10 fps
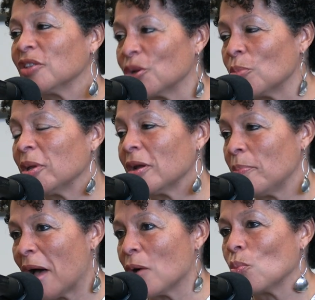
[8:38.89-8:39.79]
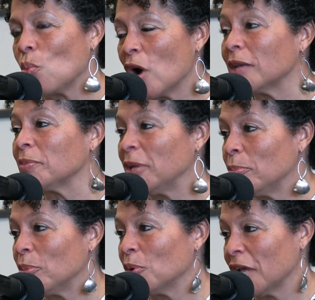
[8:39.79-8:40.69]
a little bit about what
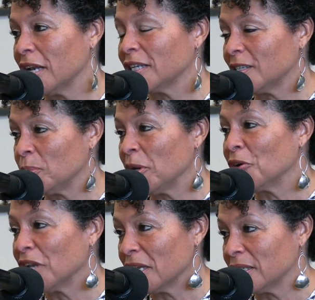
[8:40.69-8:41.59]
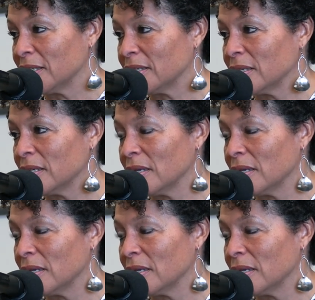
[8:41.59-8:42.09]
people can experience